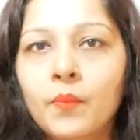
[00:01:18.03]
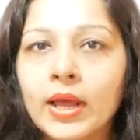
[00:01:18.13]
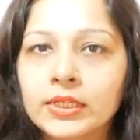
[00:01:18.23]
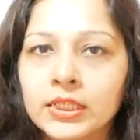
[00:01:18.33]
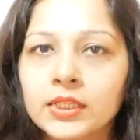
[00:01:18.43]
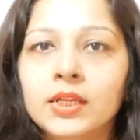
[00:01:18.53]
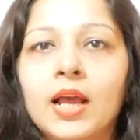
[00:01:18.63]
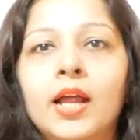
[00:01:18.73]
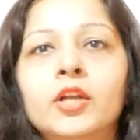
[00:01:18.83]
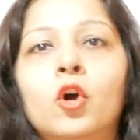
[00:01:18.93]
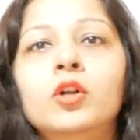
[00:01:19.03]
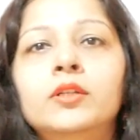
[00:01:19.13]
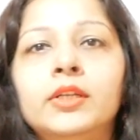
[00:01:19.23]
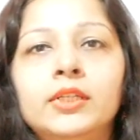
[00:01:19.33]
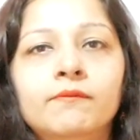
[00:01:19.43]
practical and
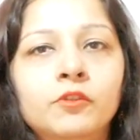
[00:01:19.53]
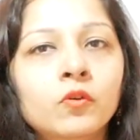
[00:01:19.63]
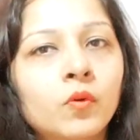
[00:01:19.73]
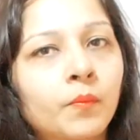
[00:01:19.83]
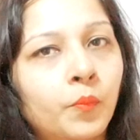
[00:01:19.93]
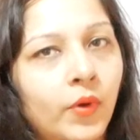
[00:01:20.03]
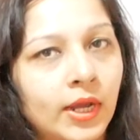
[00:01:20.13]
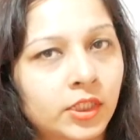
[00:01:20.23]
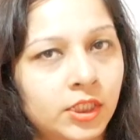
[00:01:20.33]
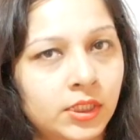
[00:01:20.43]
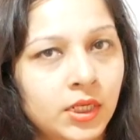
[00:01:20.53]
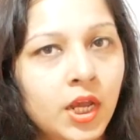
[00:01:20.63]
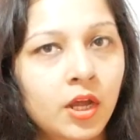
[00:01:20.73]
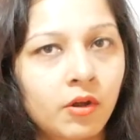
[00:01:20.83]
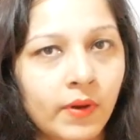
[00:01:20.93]
alternative to practical,
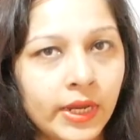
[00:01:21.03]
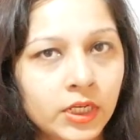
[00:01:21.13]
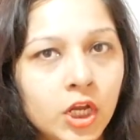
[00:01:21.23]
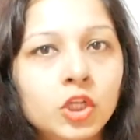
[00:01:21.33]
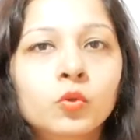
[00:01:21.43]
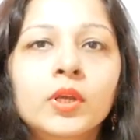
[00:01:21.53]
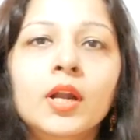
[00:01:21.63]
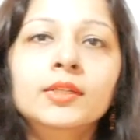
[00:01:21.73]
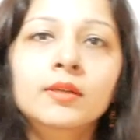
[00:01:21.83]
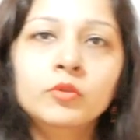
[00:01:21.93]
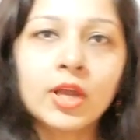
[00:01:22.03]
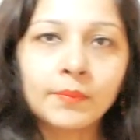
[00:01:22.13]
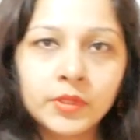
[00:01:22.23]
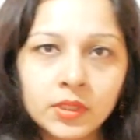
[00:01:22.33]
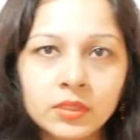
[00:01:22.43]
right? So there are some
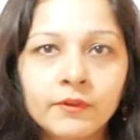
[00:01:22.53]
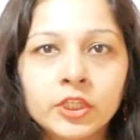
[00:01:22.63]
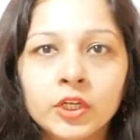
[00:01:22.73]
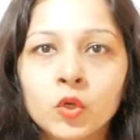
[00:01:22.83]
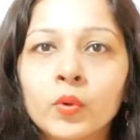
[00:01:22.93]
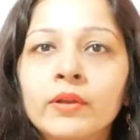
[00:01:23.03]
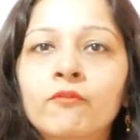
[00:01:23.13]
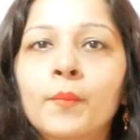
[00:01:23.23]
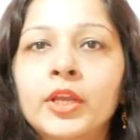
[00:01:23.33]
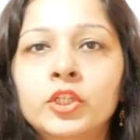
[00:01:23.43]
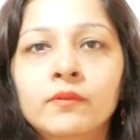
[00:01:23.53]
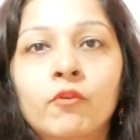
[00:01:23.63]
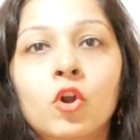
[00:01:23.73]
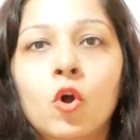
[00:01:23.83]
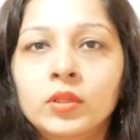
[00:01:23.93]
chapters which include information
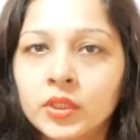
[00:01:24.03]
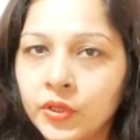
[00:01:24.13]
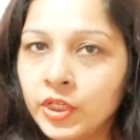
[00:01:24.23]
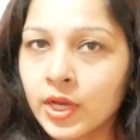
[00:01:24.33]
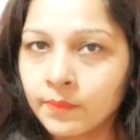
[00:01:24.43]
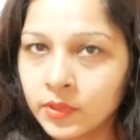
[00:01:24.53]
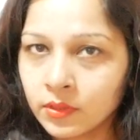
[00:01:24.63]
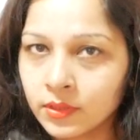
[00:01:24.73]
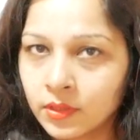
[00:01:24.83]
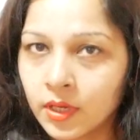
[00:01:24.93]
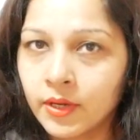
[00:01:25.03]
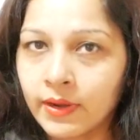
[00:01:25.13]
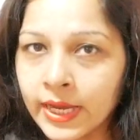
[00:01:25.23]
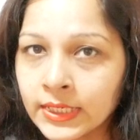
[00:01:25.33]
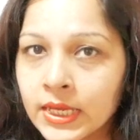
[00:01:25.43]
for all the 3 chapters,
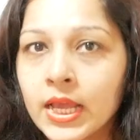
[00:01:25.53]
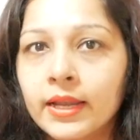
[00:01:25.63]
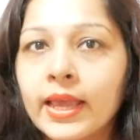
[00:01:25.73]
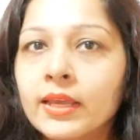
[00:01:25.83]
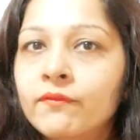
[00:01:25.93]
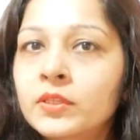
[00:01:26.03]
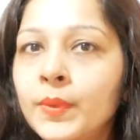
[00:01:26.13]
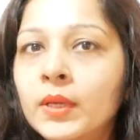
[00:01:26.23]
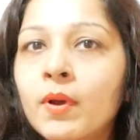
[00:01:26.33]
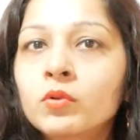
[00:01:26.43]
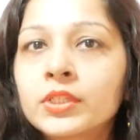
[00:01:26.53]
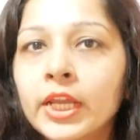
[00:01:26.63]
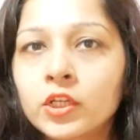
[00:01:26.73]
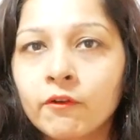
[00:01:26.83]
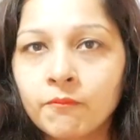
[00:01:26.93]
right? Like if we speak about
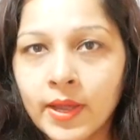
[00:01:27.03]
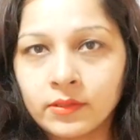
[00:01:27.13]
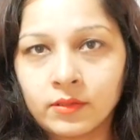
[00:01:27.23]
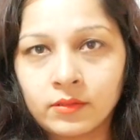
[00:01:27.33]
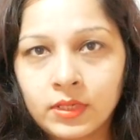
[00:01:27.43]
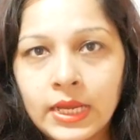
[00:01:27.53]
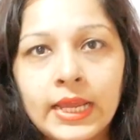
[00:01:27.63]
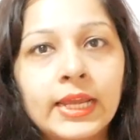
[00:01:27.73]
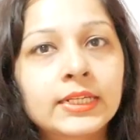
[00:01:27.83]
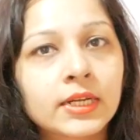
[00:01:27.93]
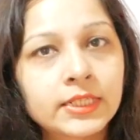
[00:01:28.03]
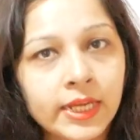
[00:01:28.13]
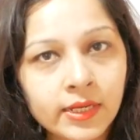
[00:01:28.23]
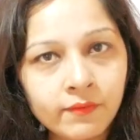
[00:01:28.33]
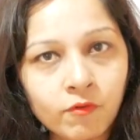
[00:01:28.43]
state of matter, it
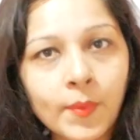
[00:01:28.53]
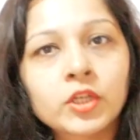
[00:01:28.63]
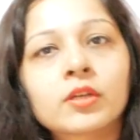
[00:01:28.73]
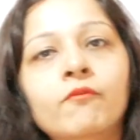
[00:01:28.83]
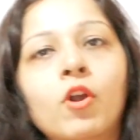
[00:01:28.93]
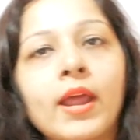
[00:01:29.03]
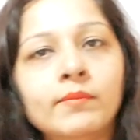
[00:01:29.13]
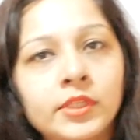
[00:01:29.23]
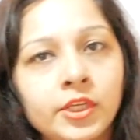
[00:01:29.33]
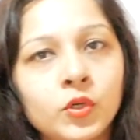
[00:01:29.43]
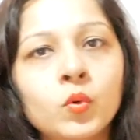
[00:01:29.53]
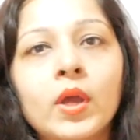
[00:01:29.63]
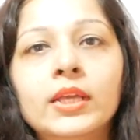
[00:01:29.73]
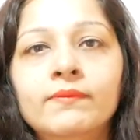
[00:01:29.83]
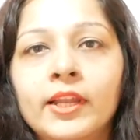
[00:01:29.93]
contains information for
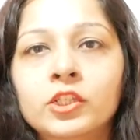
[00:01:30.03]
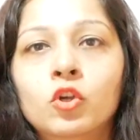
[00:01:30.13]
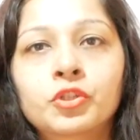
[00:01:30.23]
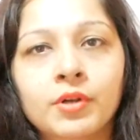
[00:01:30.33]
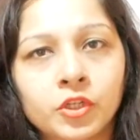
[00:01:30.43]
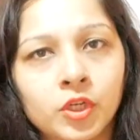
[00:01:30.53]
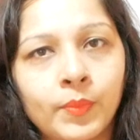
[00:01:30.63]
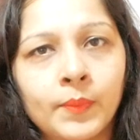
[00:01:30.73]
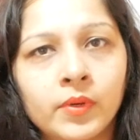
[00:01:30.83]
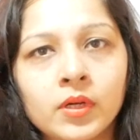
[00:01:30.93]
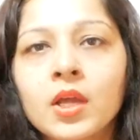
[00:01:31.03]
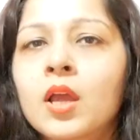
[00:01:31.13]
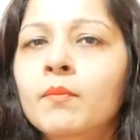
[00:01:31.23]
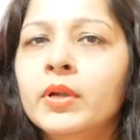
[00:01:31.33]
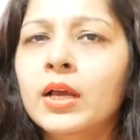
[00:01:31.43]
MCQ as well as your structure paper,
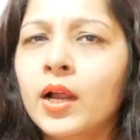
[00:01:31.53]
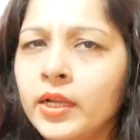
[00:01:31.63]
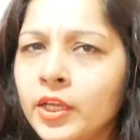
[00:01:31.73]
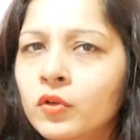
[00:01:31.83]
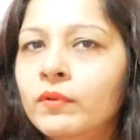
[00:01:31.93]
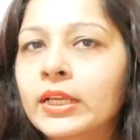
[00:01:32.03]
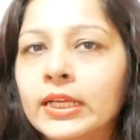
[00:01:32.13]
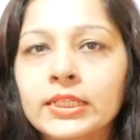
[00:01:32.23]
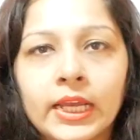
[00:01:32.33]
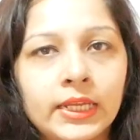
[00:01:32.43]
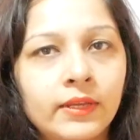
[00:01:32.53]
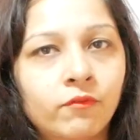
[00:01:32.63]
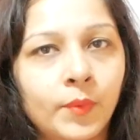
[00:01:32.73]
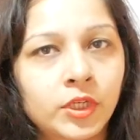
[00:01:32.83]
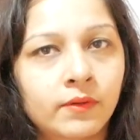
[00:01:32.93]
but hardly you will get any
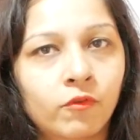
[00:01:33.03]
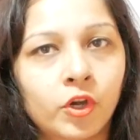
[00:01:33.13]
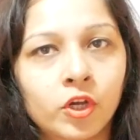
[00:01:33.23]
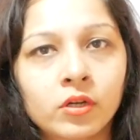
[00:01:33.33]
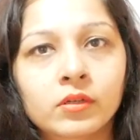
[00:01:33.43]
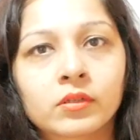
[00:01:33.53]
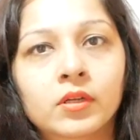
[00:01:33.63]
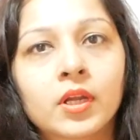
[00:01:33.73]
information for your